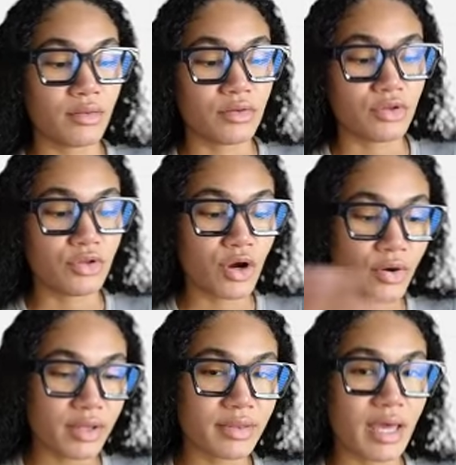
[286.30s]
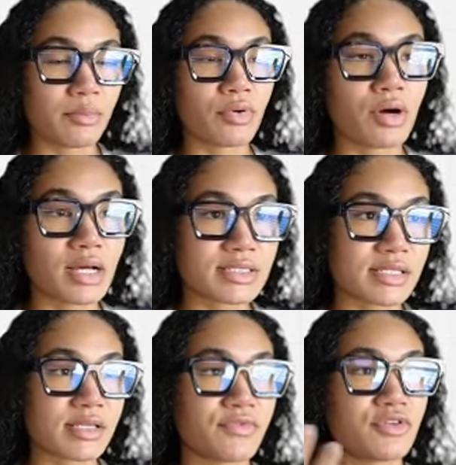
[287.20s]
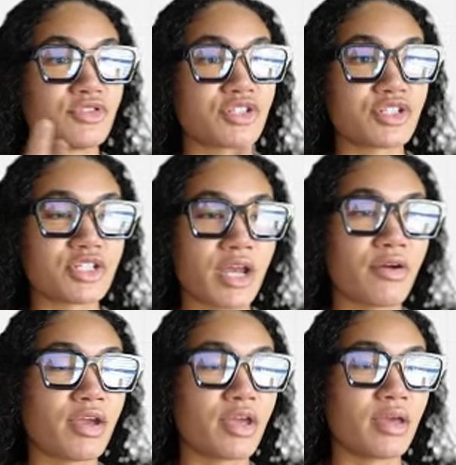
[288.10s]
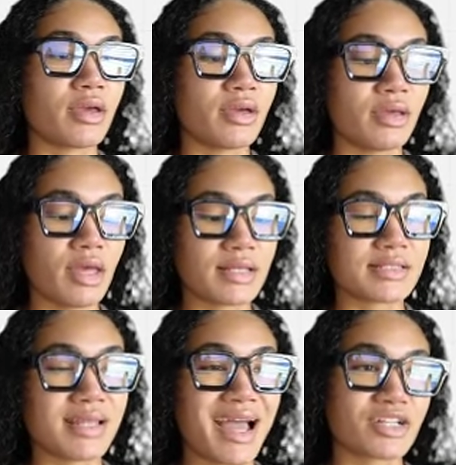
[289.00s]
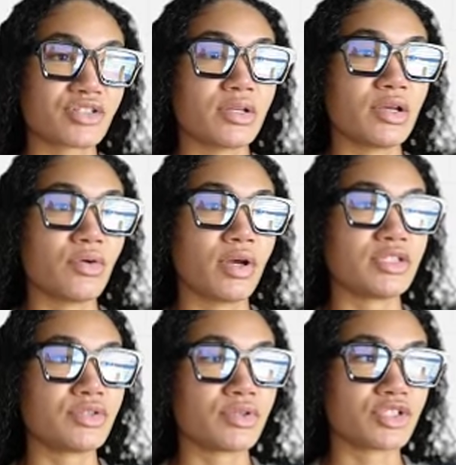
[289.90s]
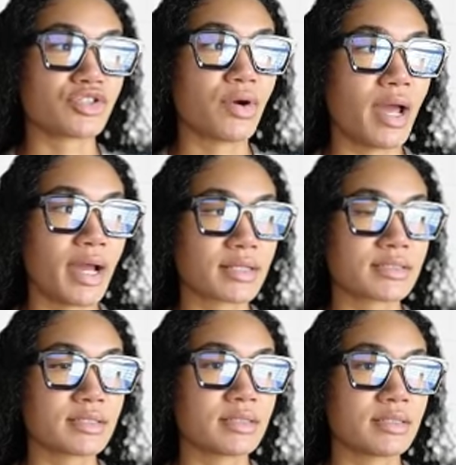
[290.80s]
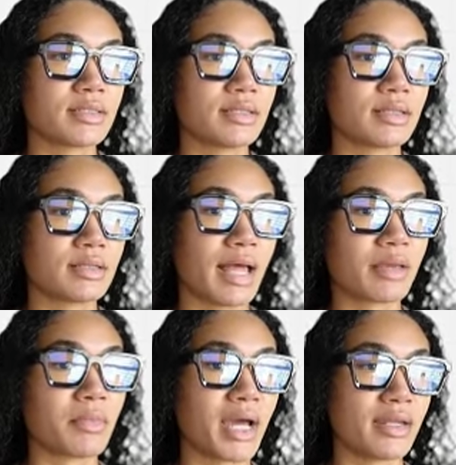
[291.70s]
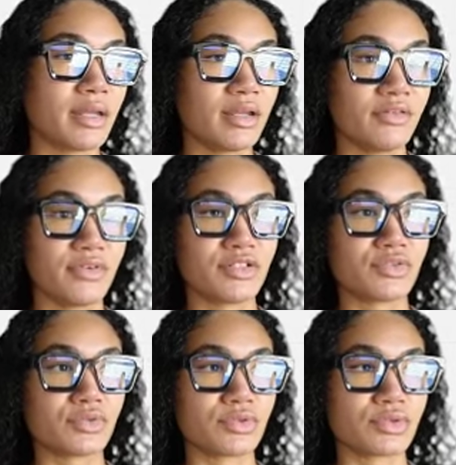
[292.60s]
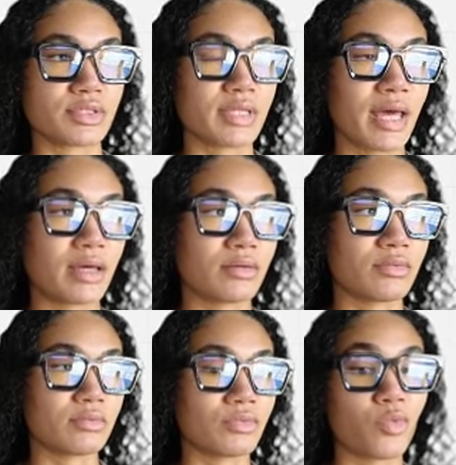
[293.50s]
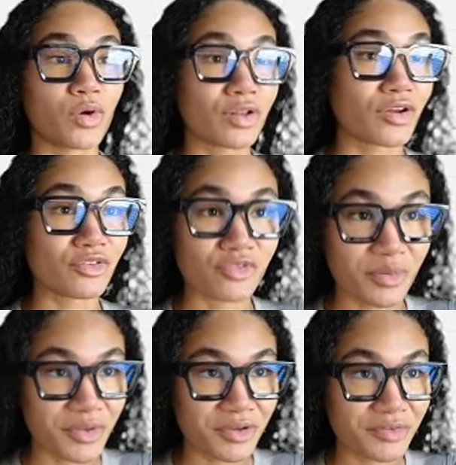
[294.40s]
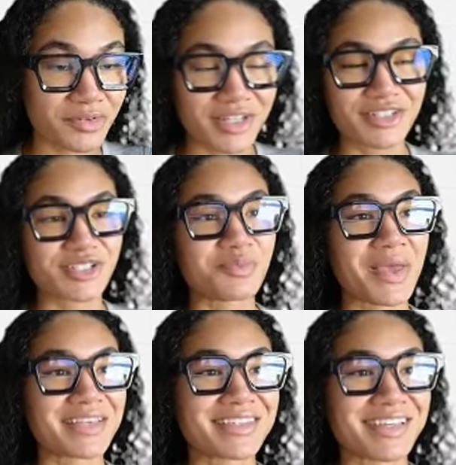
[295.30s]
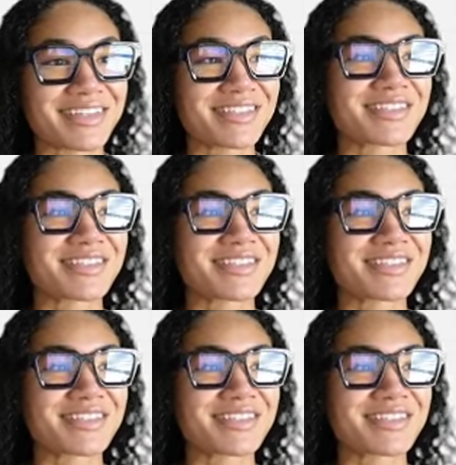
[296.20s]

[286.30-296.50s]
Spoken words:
during that process of you just sharing, it's naturally going to attract like-minded individuals that want to learn from you. It just makes sense.